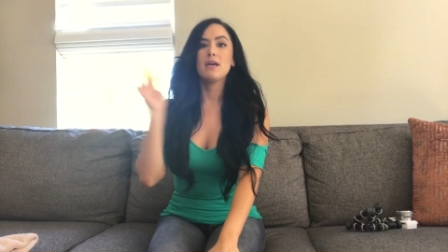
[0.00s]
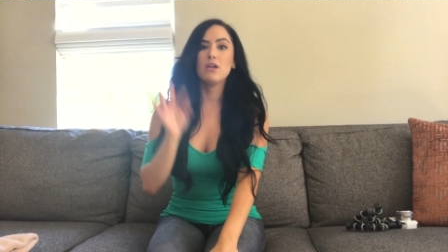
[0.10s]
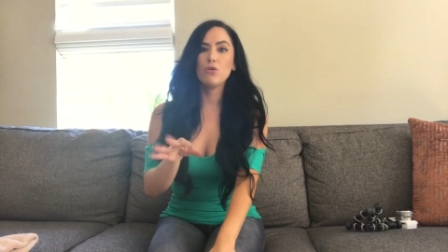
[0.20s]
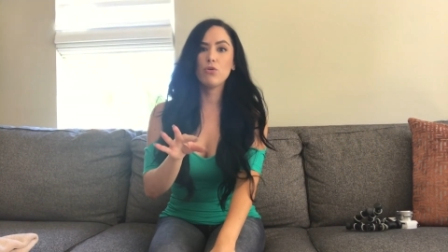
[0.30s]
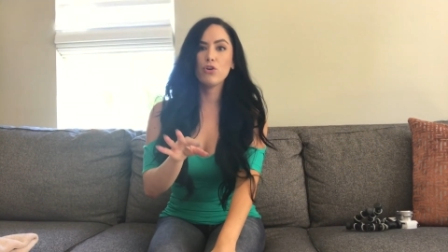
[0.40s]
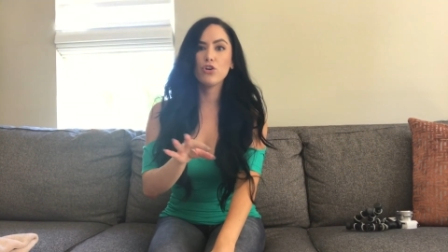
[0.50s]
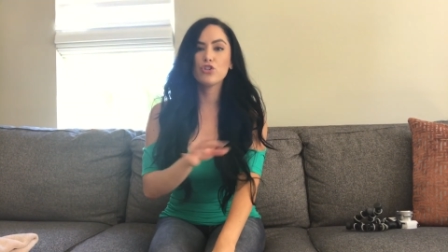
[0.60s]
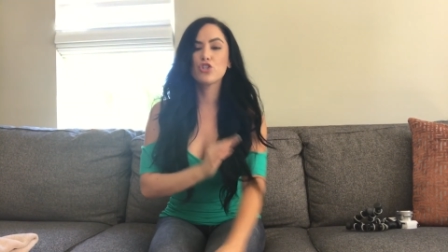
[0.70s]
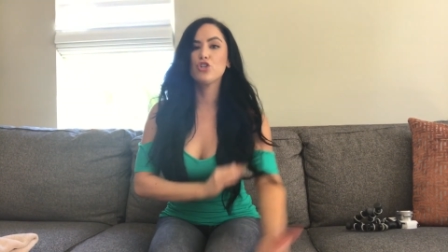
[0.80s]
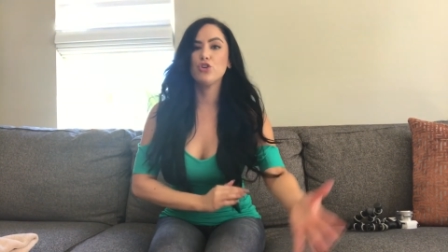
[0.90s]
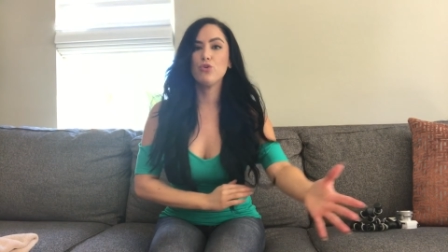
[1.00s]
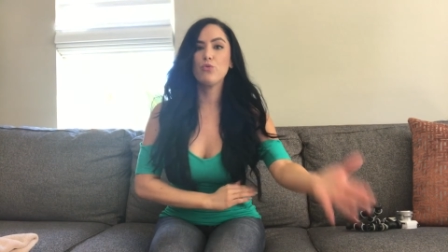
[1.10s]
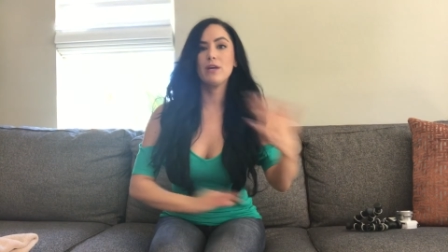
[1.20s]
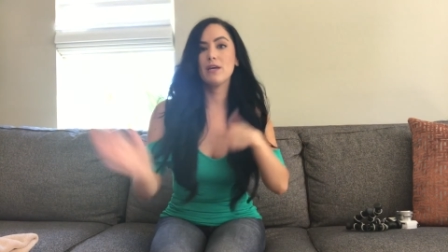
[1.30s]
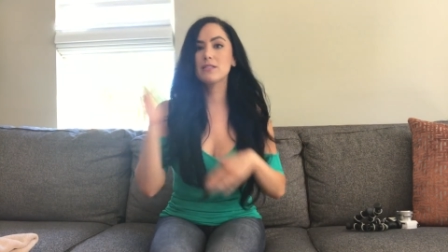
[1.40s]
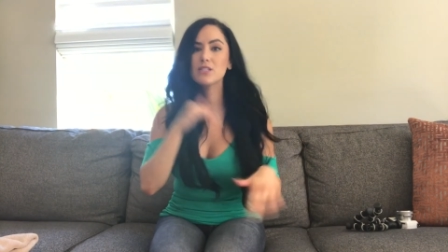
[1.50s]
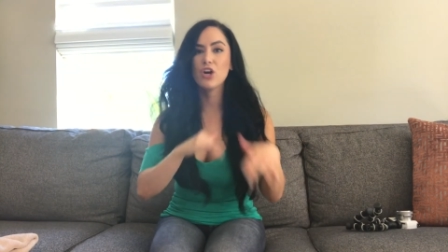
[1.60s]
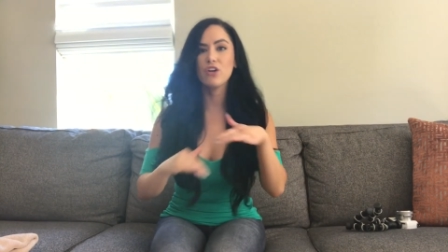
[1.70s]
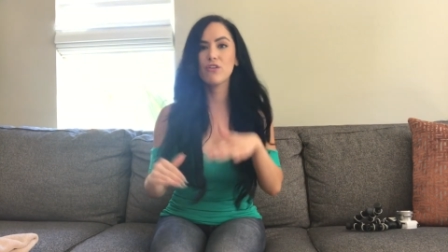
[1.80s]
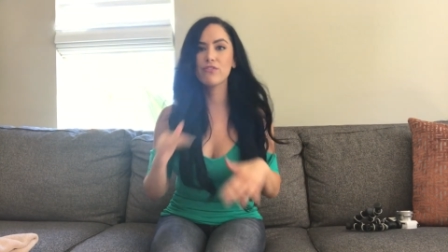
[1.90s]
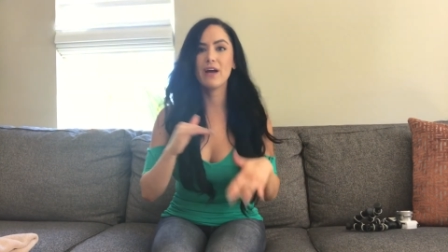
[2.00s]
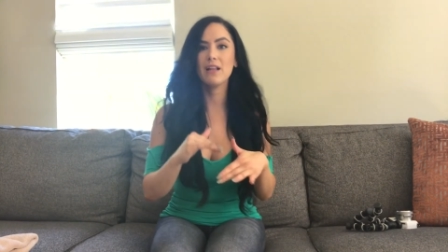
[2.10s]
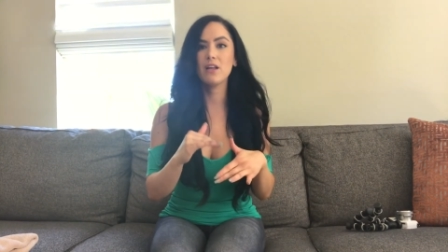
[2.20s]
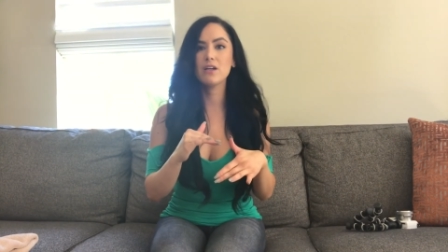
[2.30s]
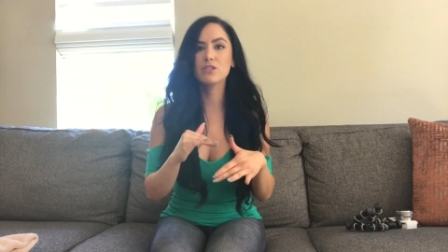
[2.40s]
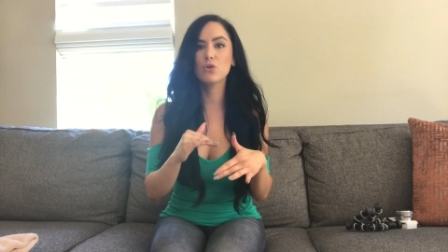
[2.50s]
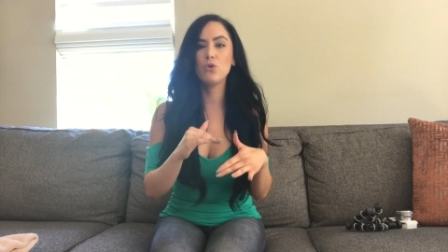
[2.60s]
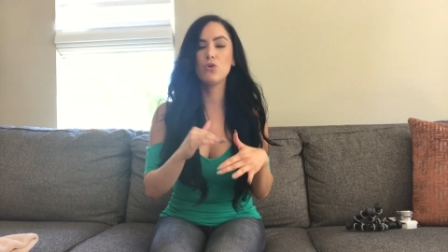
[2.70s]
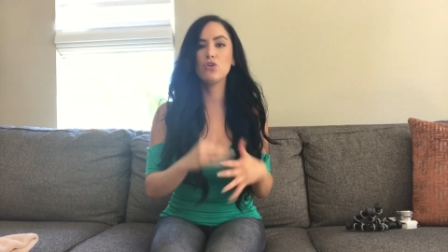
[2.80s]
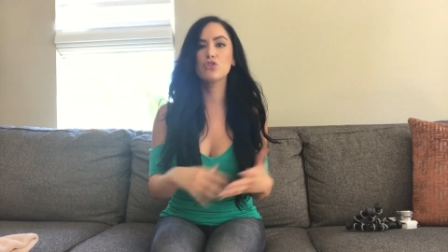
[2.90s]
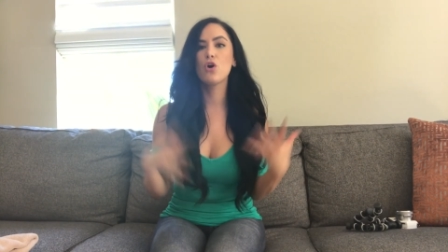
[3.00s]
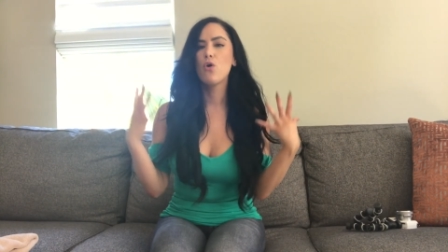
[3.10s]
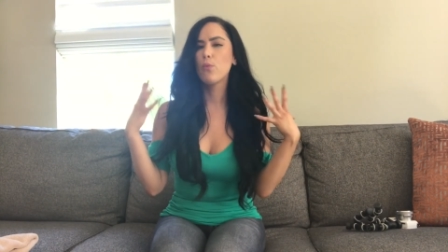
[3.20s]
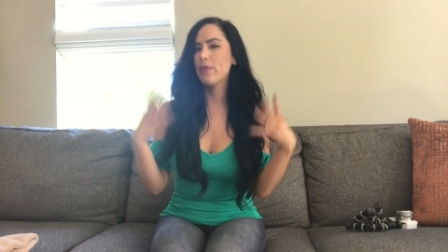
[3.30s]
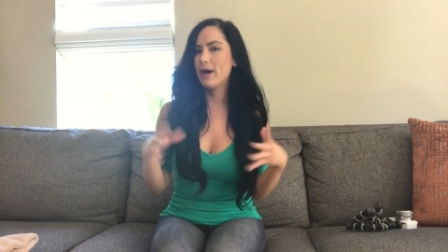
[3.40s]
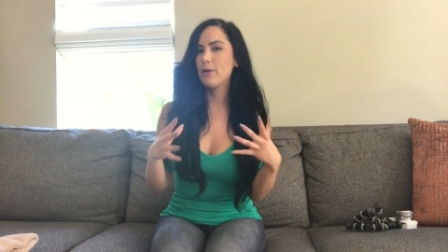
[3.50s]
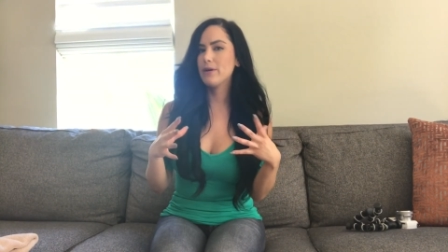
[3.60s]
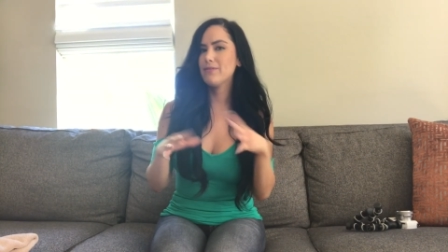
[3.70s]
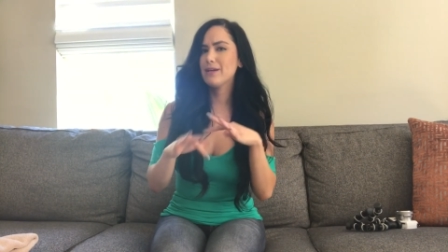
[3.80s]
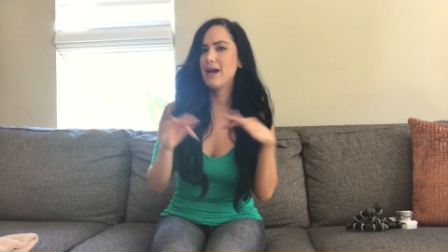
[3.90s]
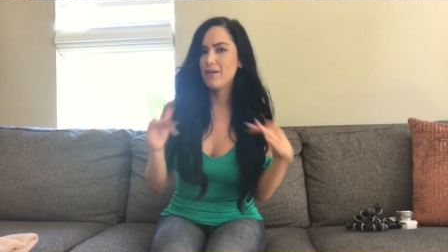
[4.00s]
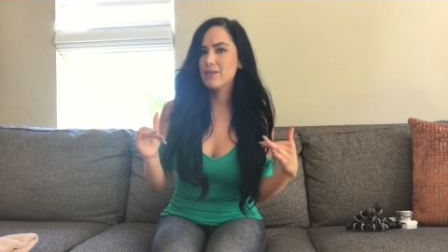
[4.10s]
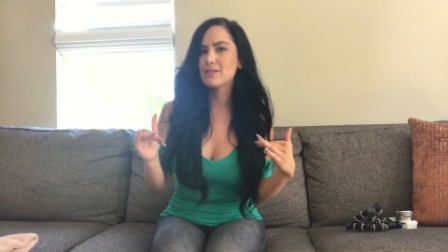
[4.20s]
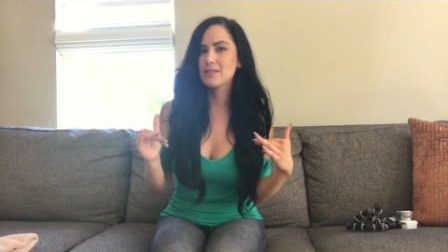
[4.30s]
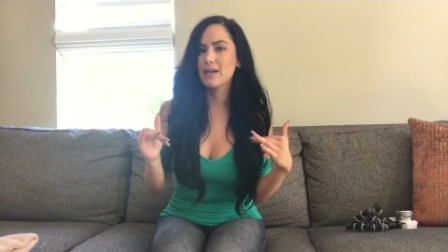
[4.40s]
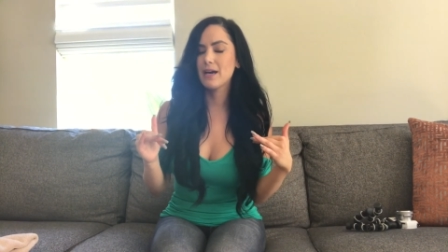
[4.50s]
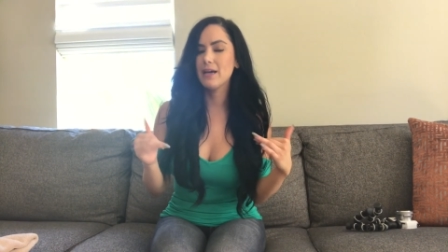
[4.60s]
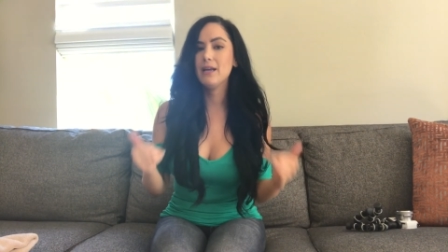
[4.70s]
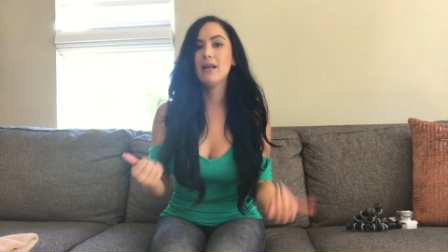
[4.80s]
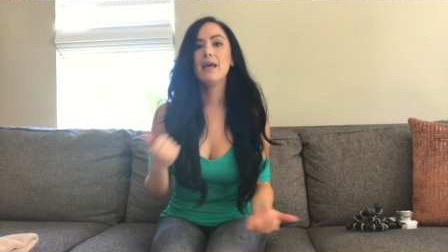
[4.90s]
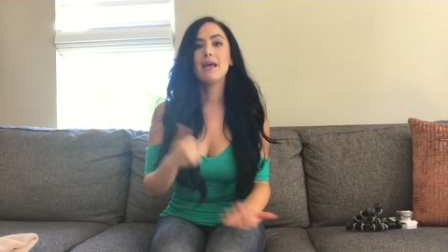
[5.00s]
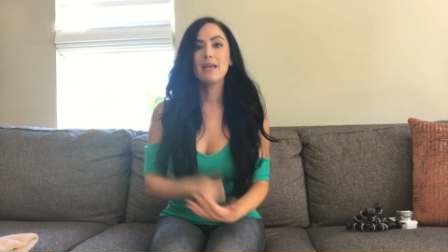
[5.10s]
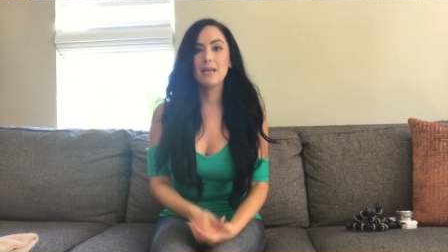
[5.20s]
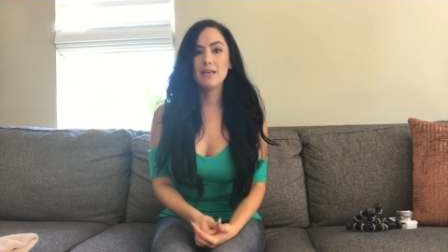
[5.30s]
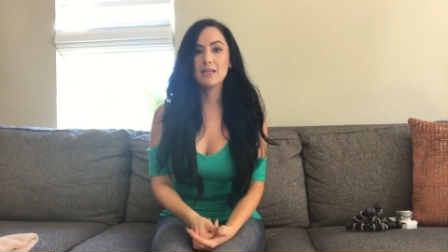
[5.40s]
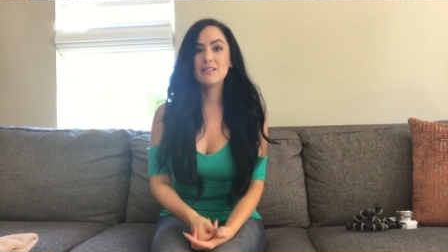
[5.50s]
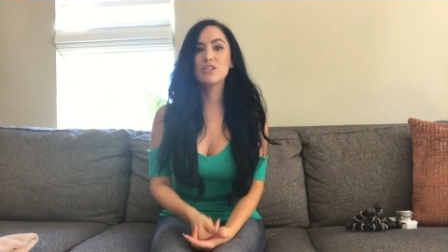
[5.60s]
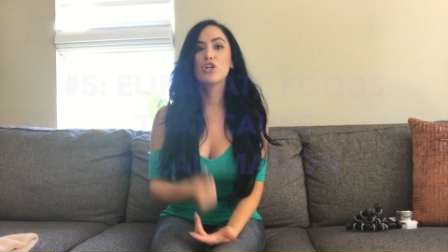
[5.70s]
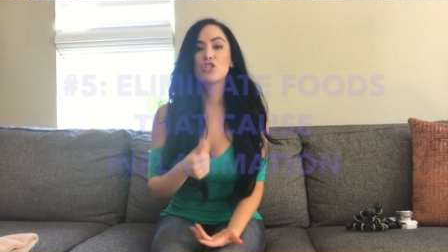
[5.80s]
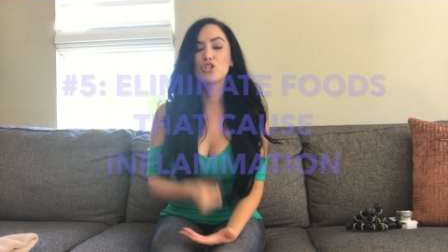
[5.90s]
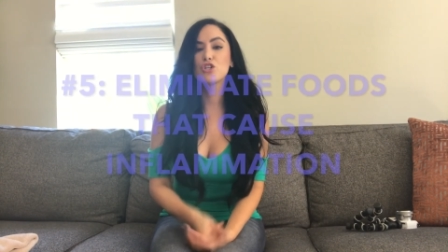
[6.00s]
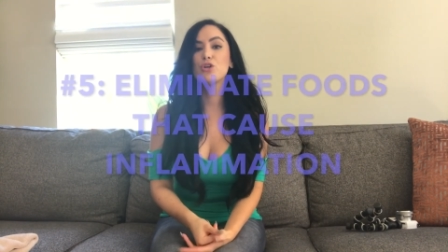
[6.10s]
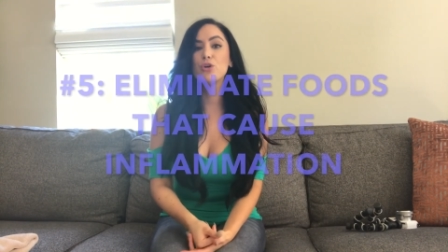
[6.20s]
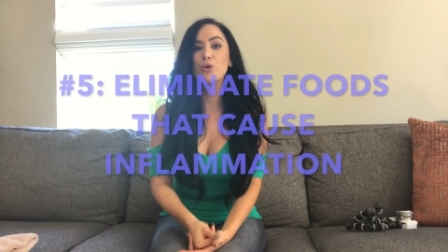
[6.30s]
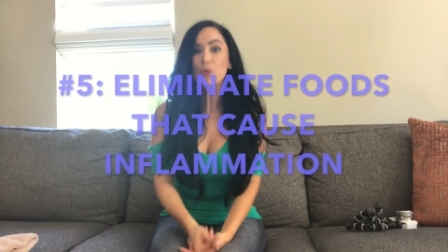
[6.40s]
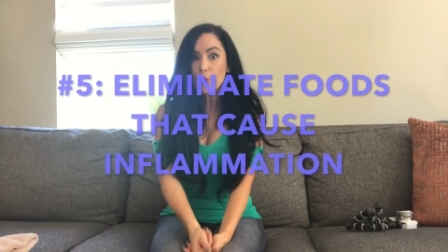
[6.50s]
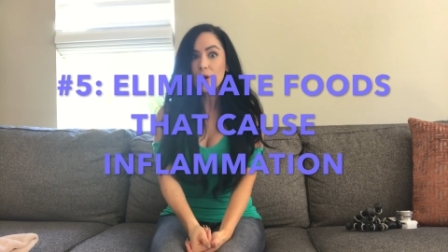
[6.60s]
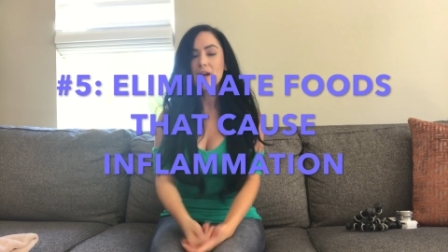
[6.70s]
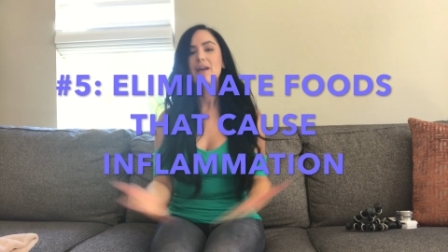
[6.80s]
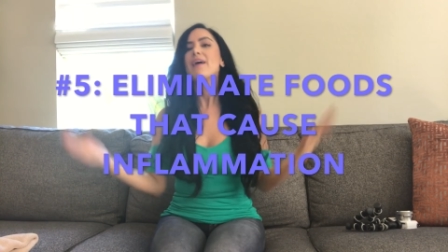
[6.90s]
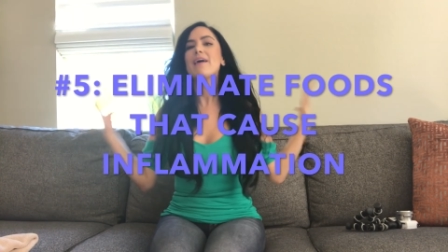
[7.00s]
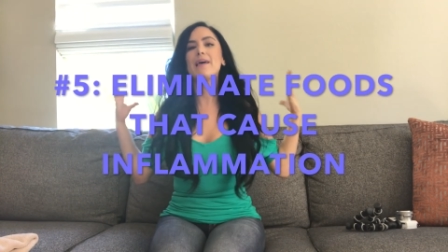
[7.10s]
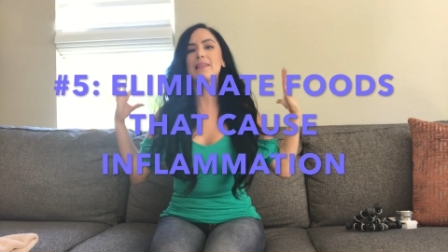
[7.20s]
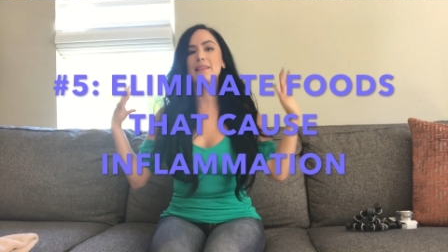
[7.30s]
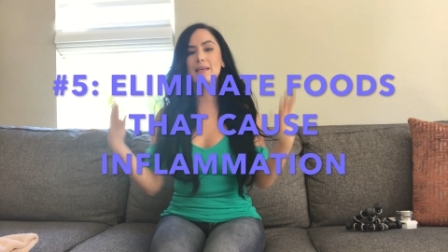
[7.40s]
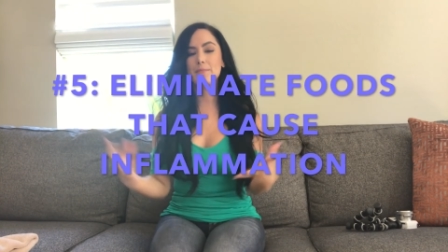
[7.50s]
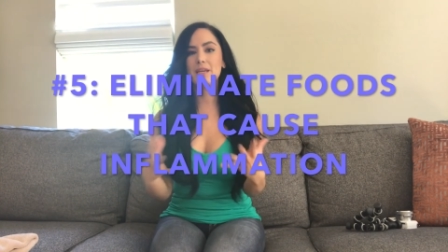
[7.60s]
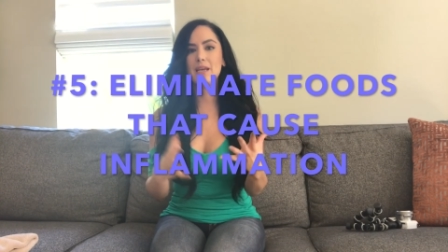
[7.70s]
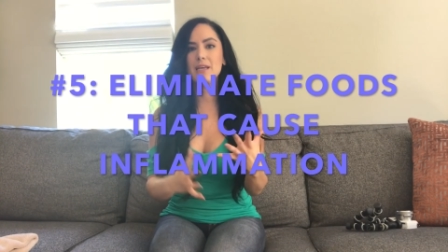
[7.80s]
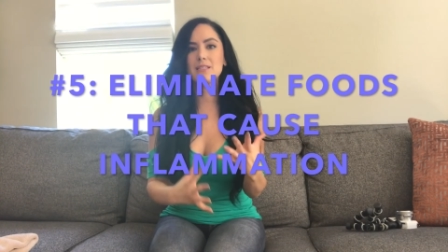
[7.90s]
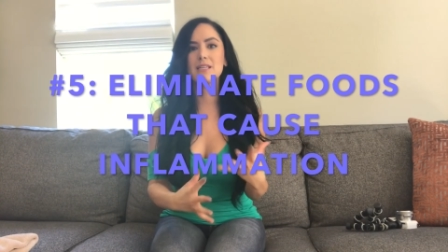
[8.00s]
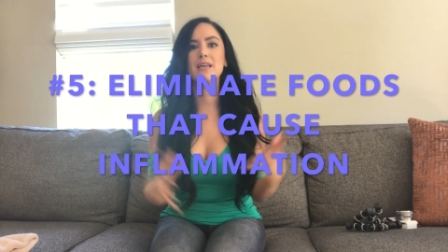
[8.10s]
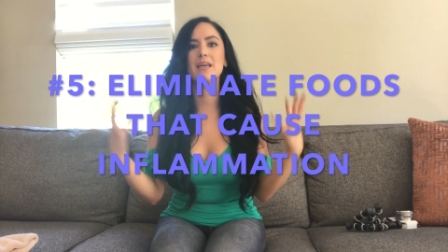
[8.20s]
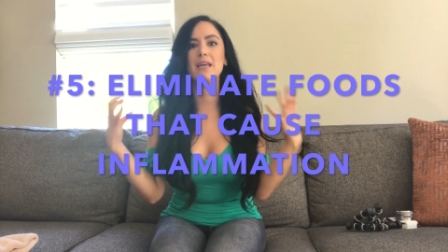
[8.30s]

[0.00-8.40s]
in order to kickstart your fat loss goals without even having to diet is to eliminate